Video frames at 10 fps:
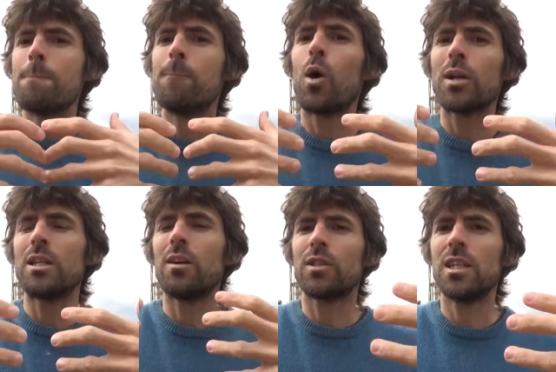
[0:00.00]

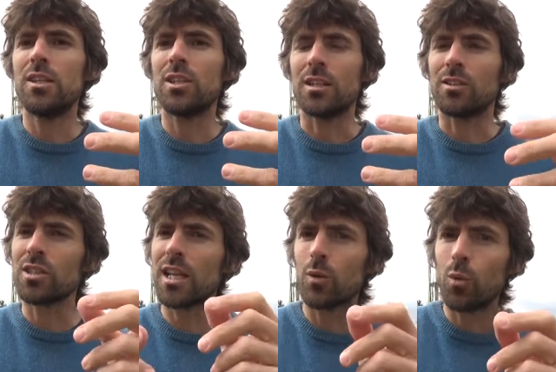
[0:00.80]
body of teaching.
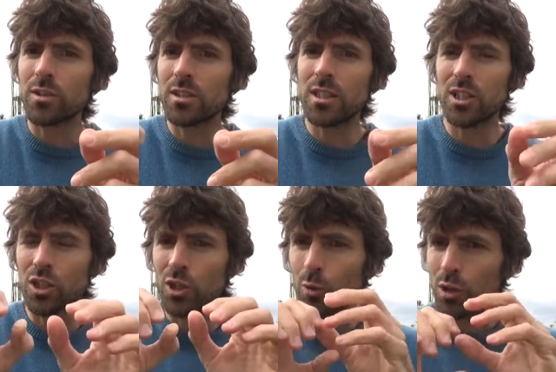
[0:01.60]
Just like one stitch
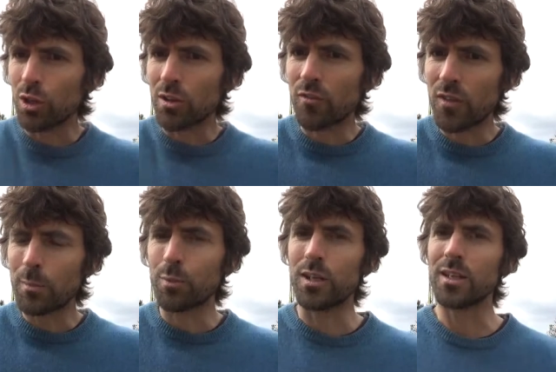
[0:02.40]
can hold a lot of
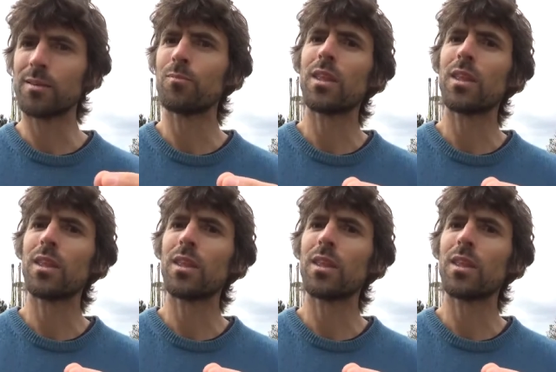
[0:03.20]
fabric,